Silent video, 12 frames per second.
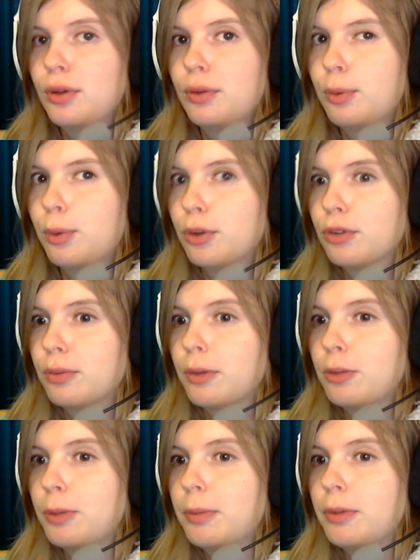it works for
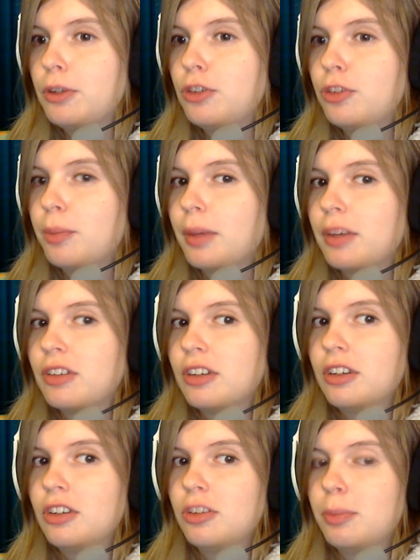most people, YouTube
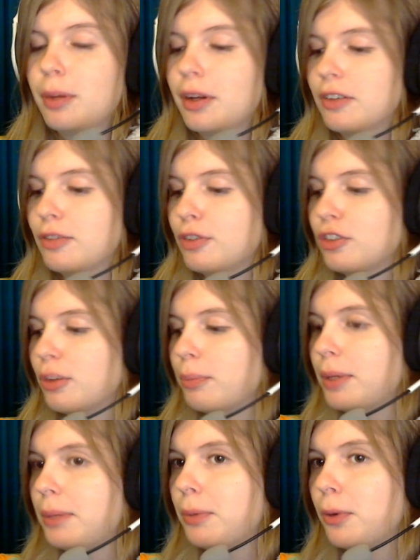message, but for some
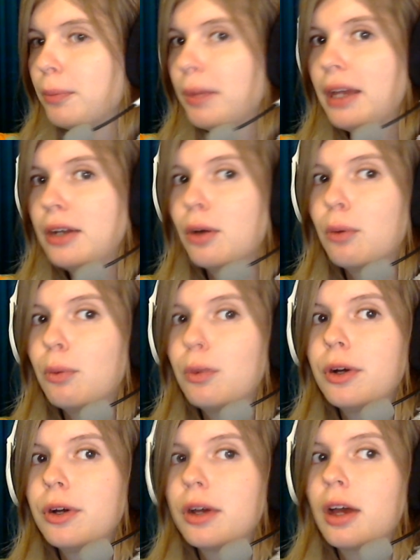people it may not
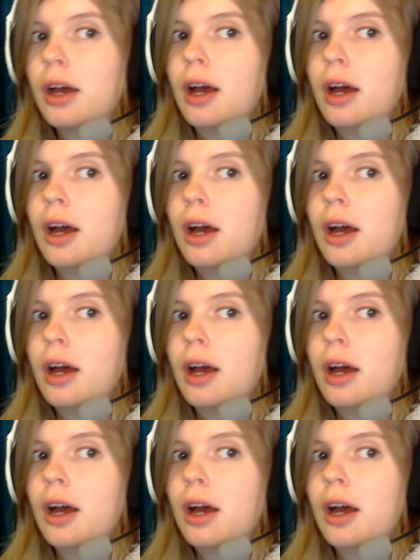work.